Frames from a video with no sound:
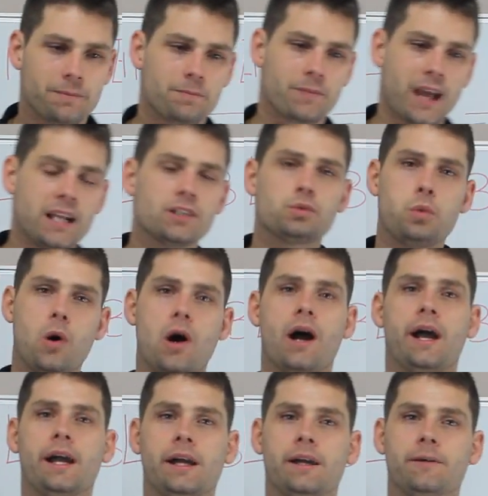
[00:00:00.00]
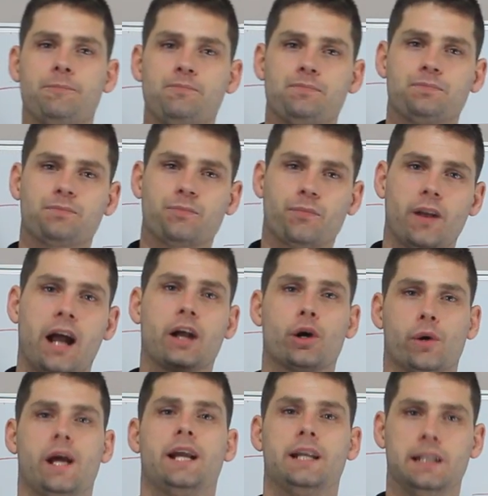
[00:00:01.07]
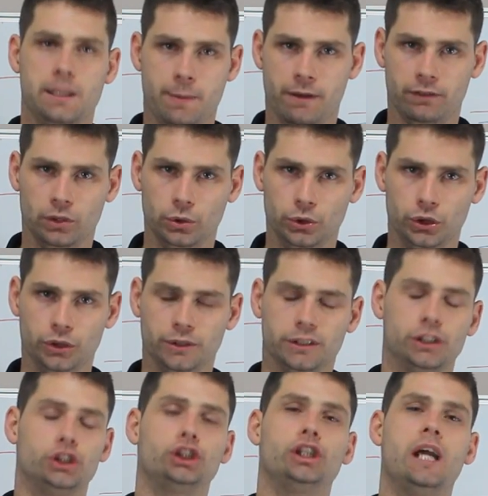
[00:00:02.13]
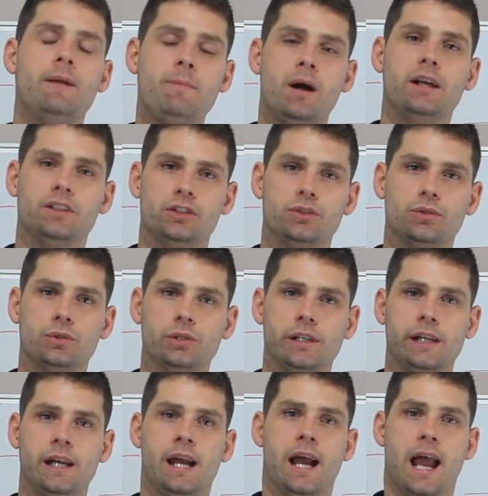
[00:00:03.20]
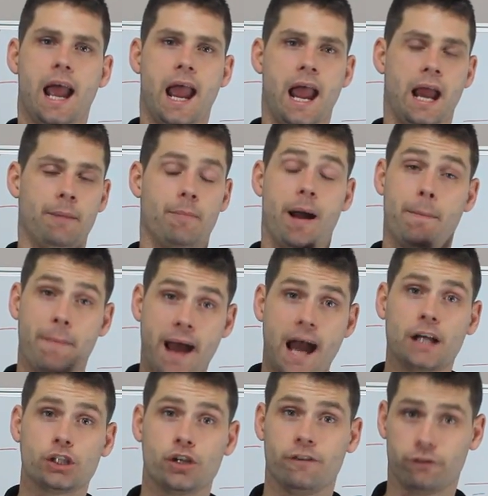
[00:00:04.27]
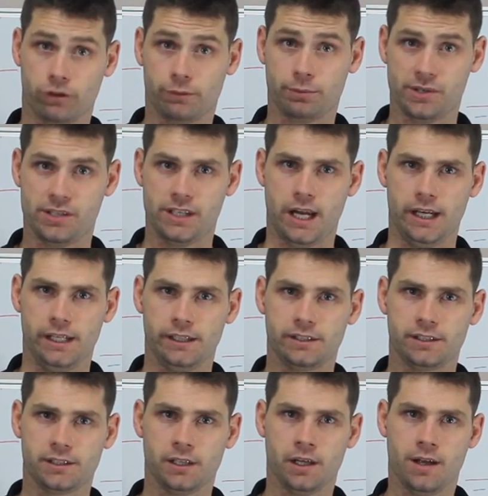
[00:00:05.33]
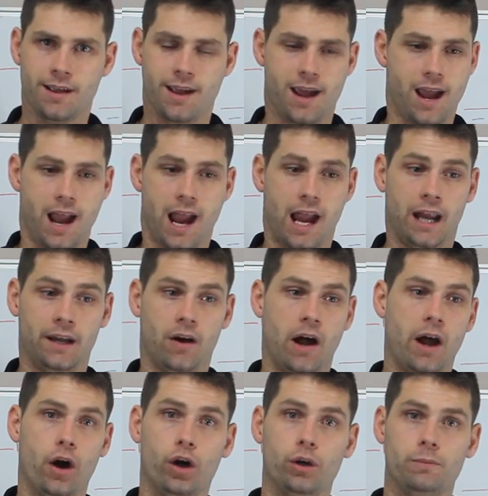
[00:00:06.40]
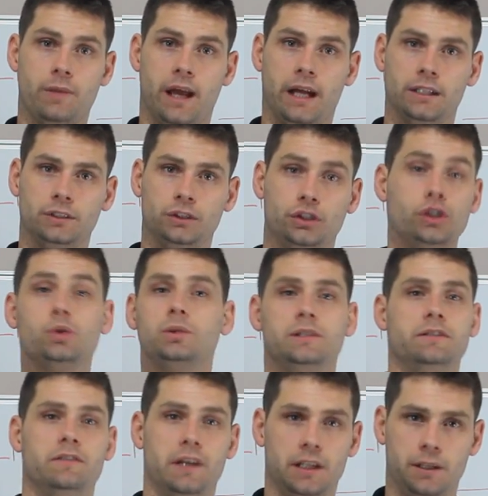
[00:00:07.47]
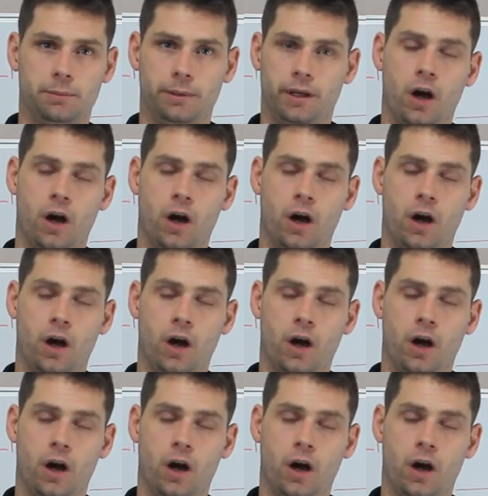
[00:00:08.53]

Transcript: That's why I created Limb Evolution, to share my story and my passion for prosthetics. And I hope that you'll develop it.